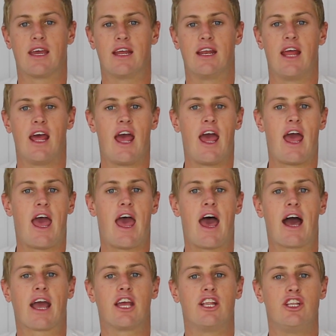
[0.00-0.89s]
and
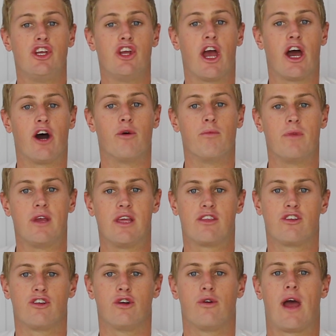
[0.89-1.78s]
how can you help
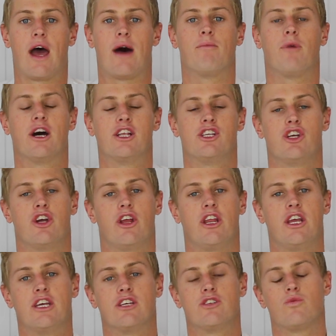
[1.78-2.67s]
me throughout my
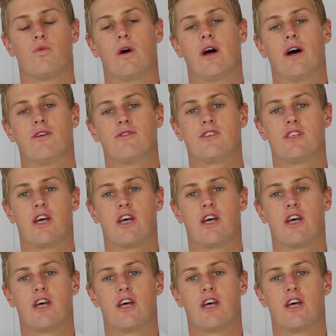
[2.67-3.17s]
journey as well?